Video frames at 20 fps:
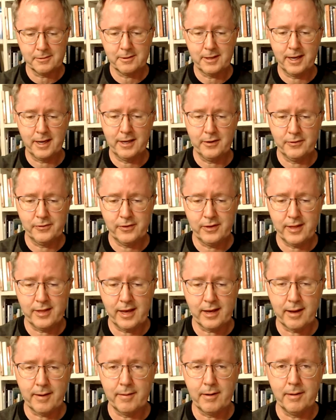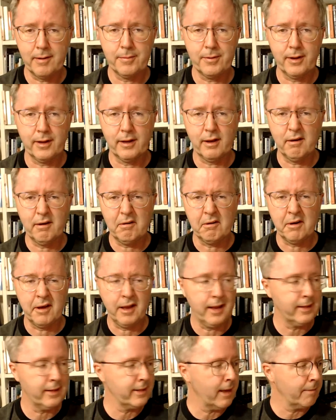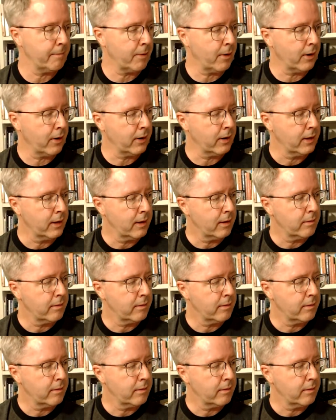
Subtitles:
Okay, you see that coming up, you're like, oh, I hate that part.